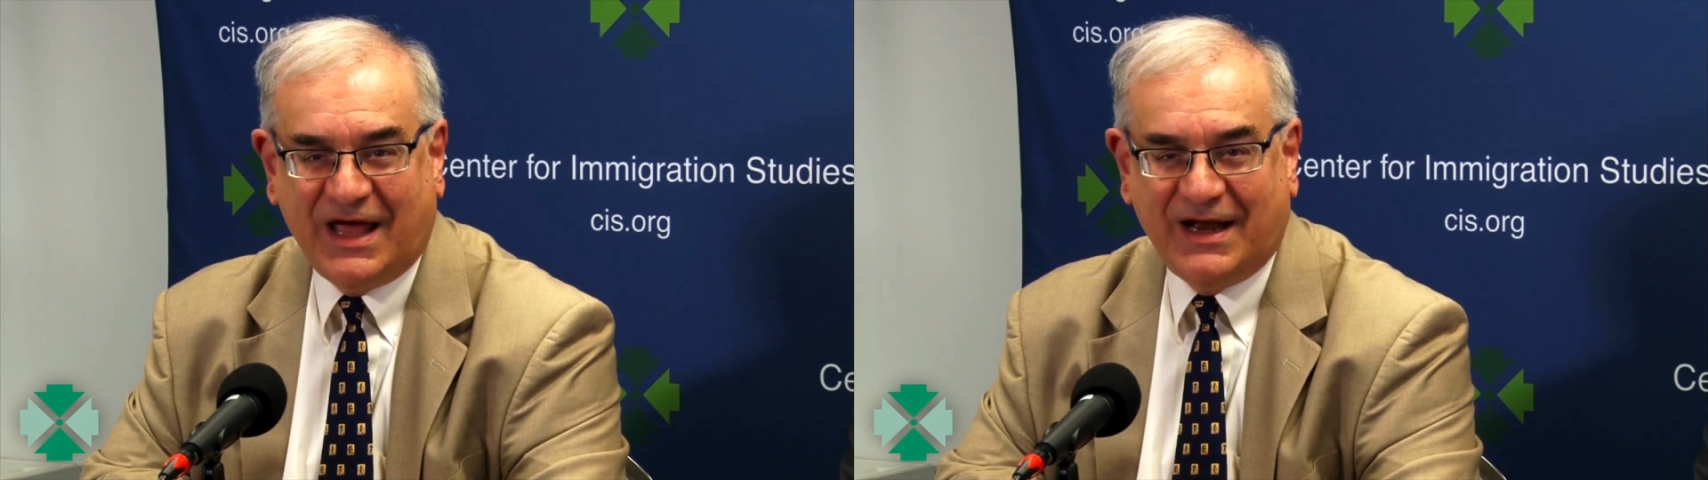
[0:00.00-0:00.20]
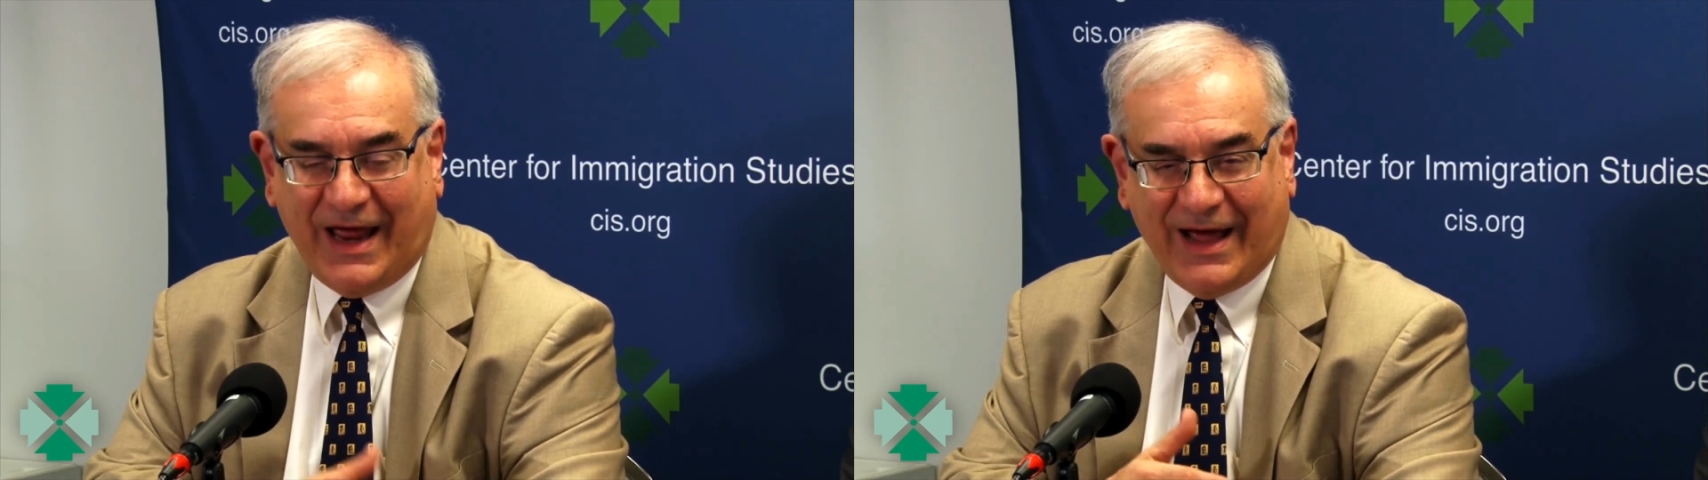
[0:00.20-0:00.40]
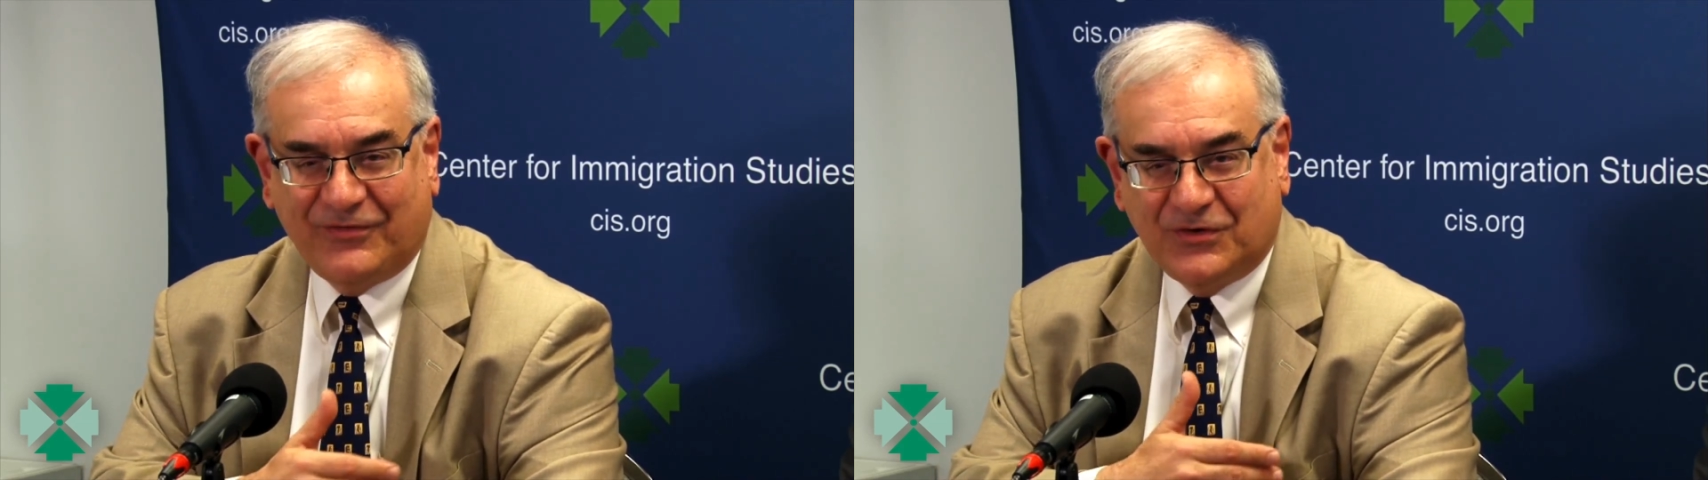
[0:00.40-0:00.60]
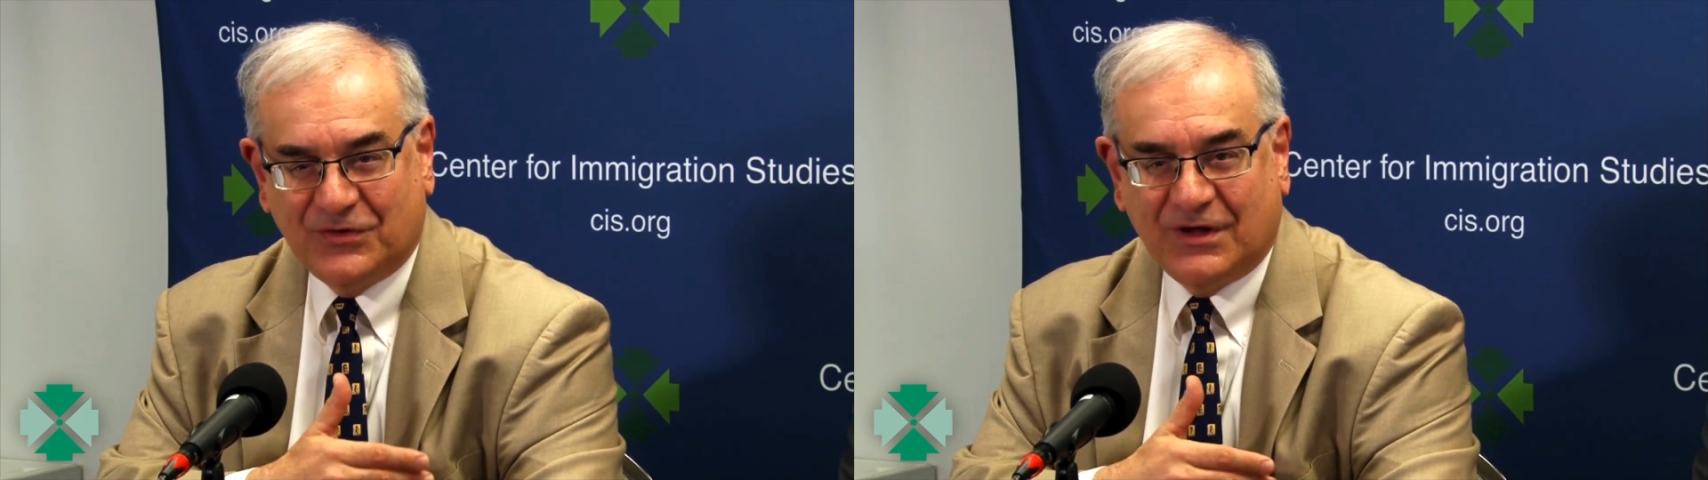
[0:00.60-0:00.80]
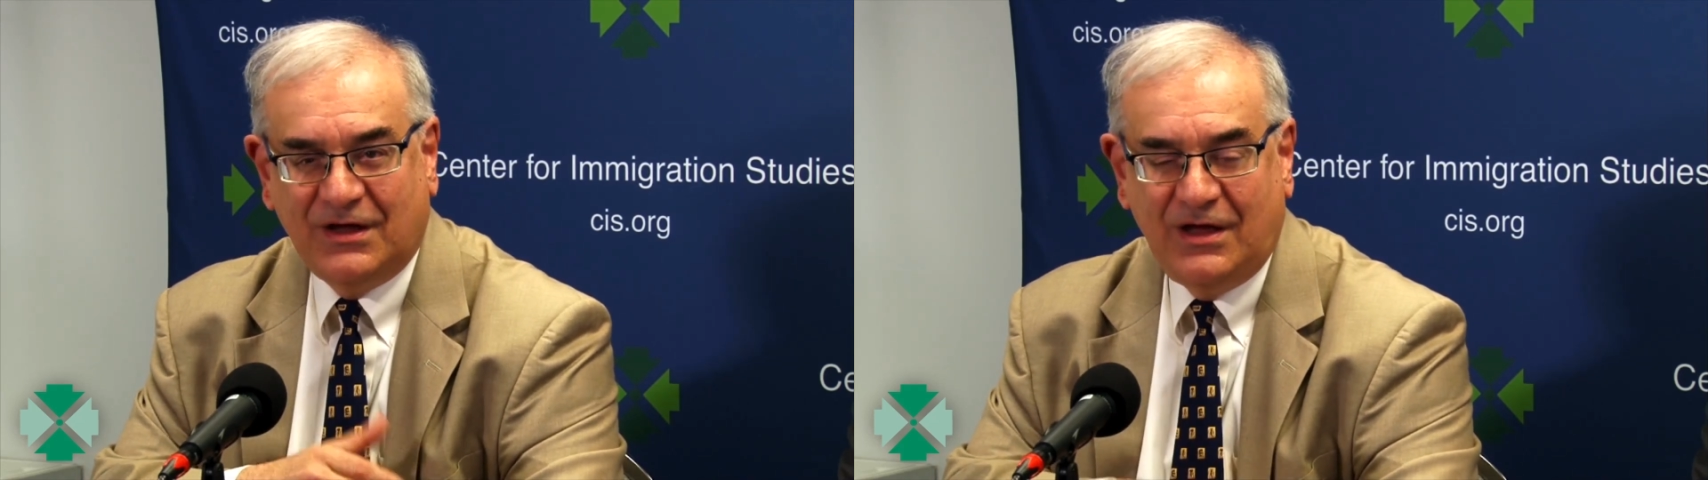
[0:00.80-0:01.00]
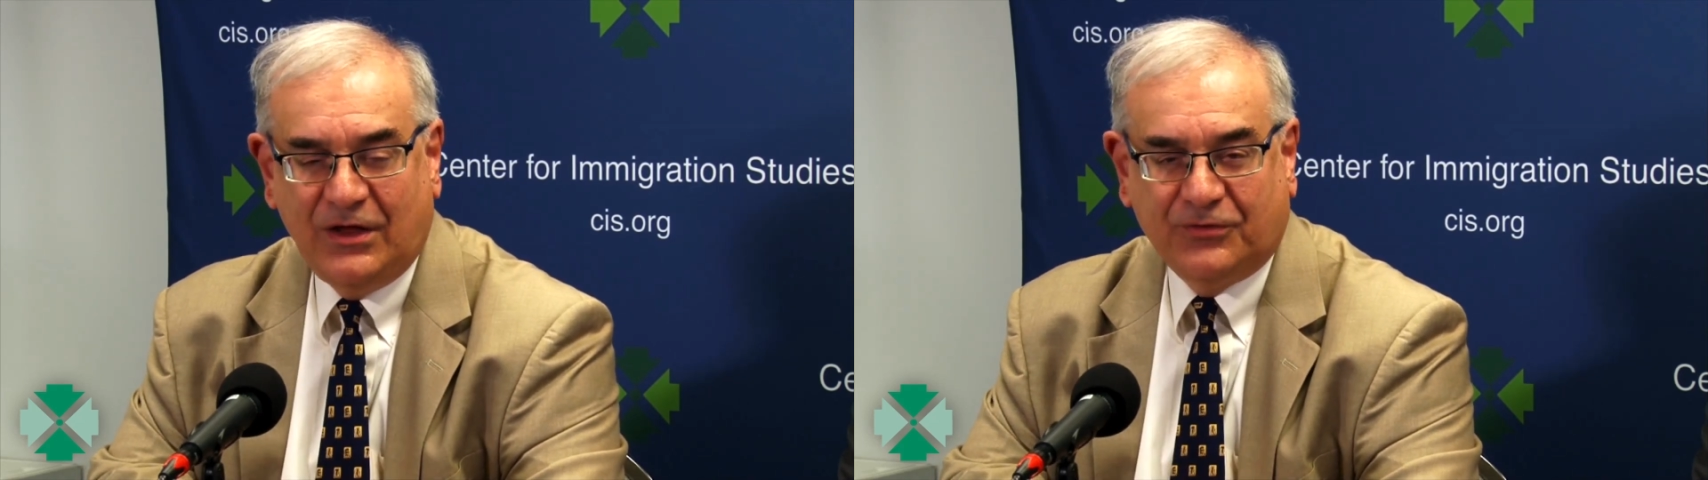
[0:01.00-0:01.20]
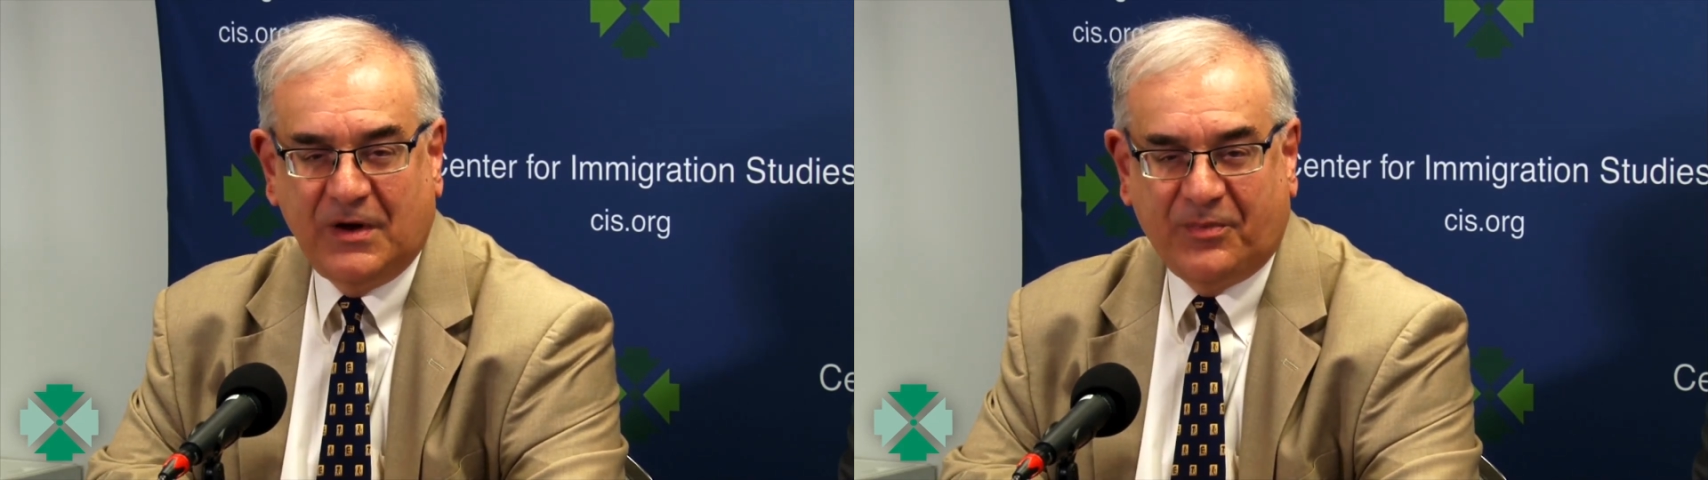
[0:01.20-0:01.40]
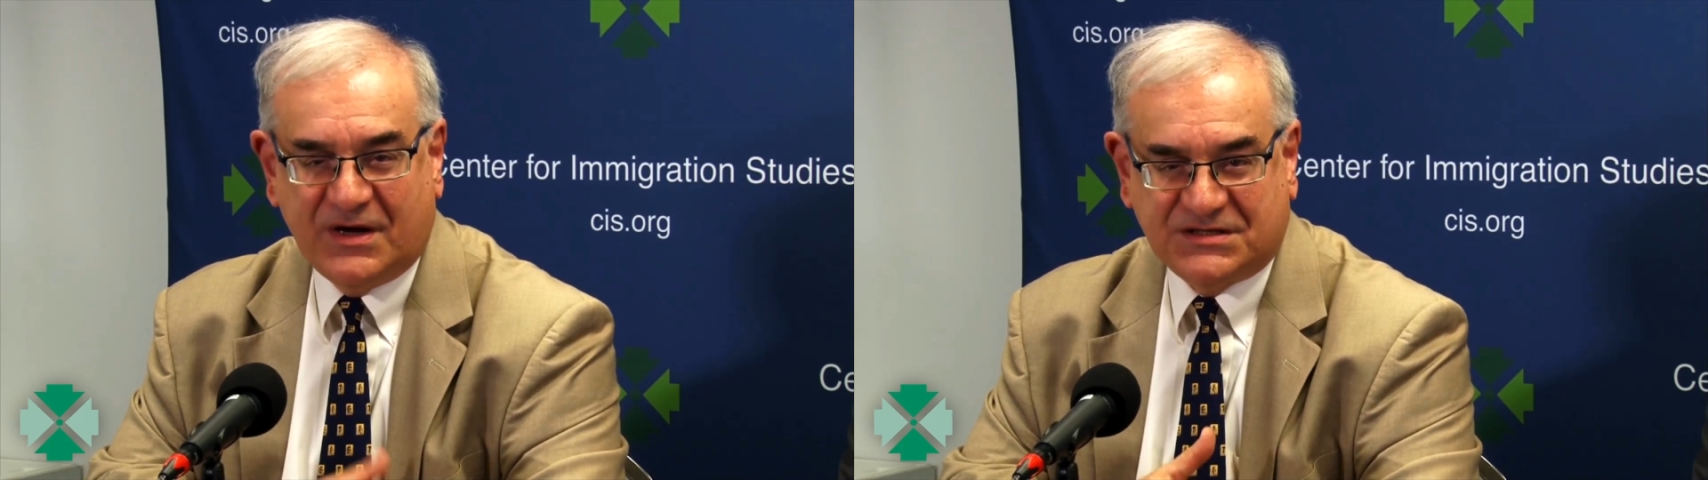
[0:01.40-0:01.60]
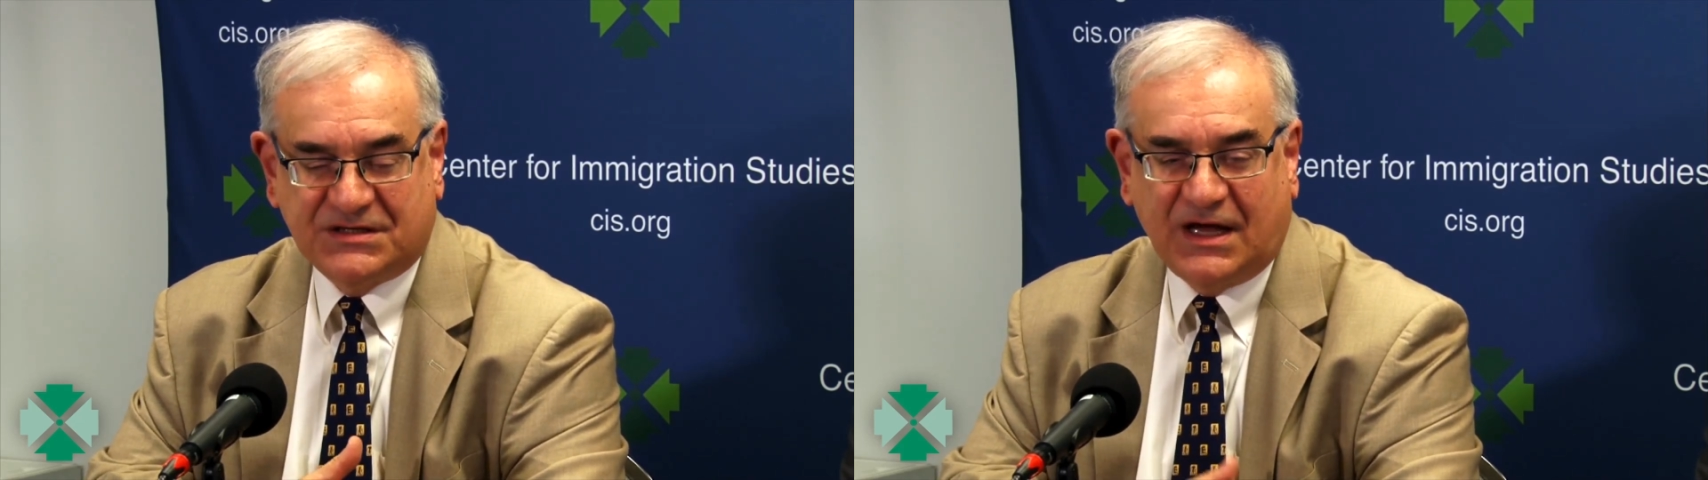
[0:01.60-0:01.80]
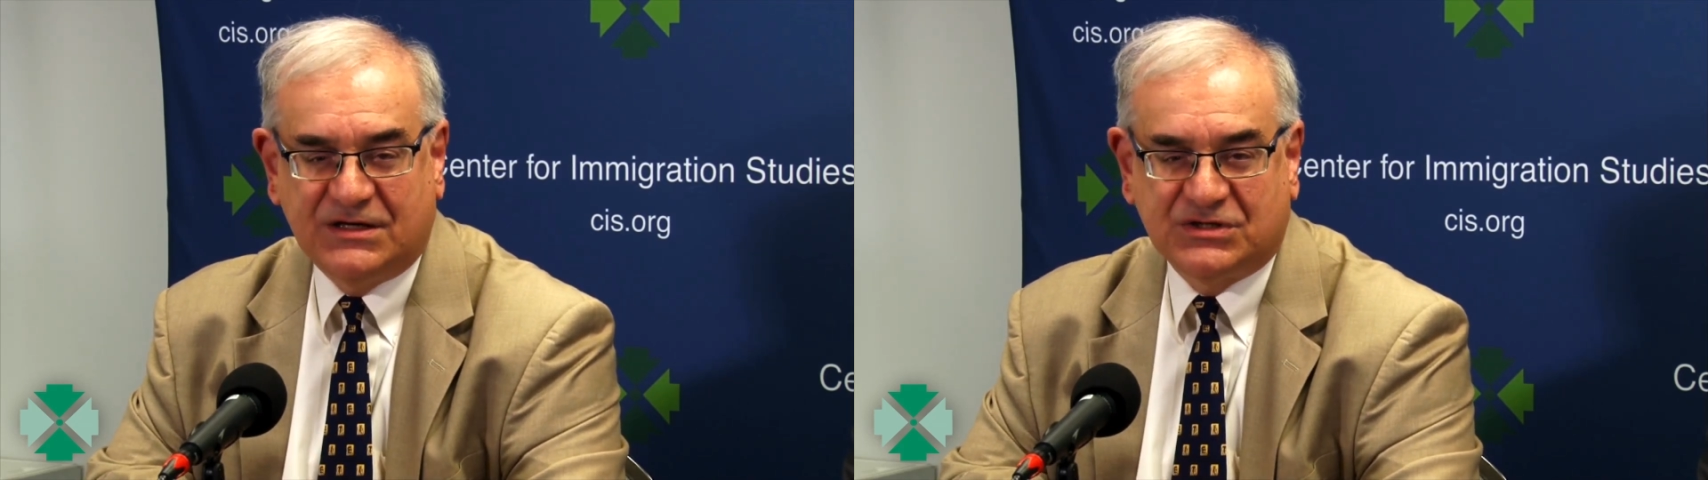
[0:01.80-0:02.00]
And after the three
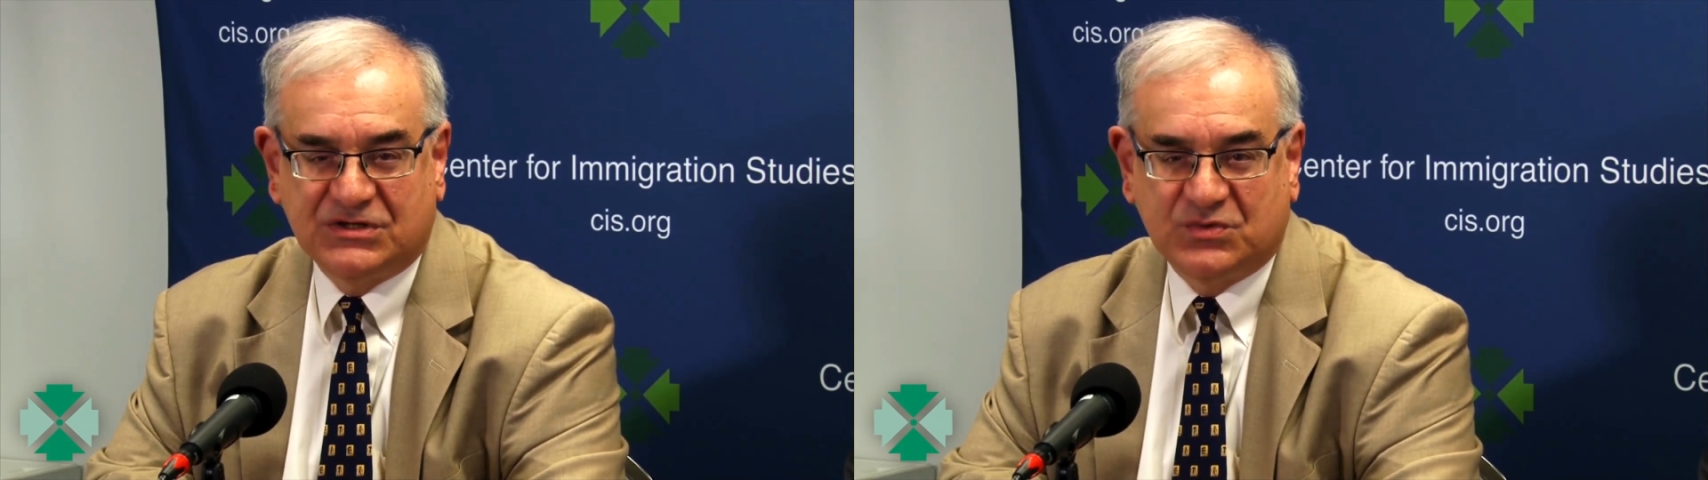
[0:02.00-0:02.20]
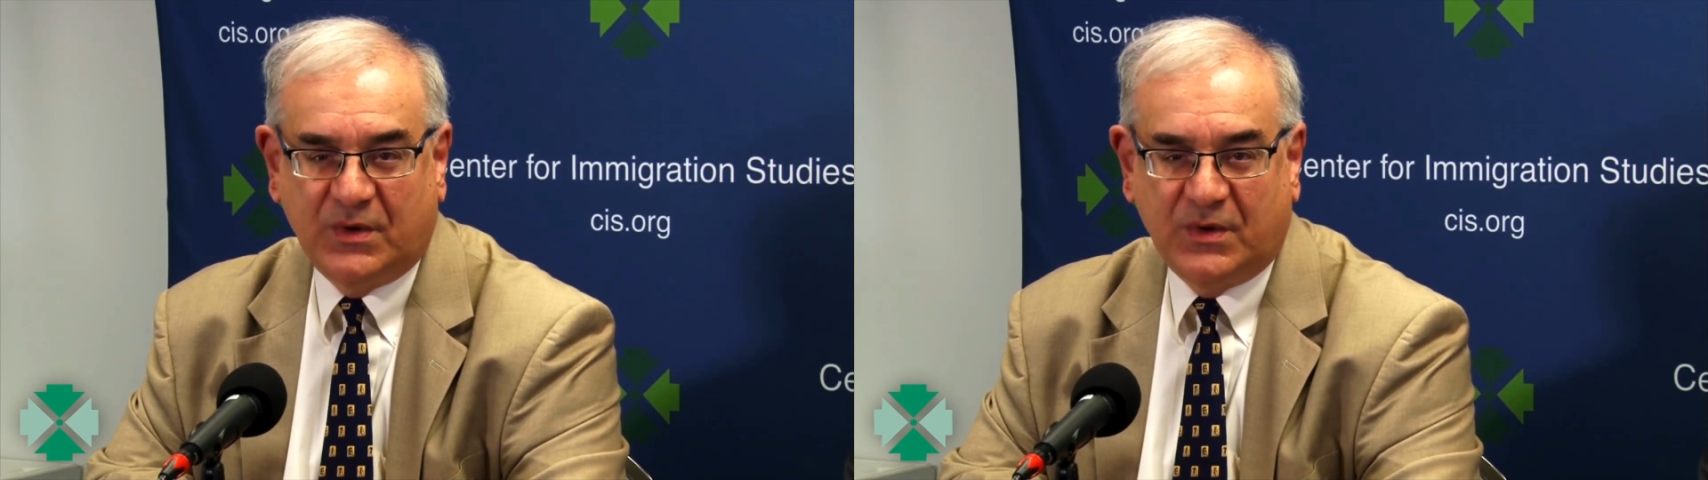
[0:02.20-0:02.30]
presentations,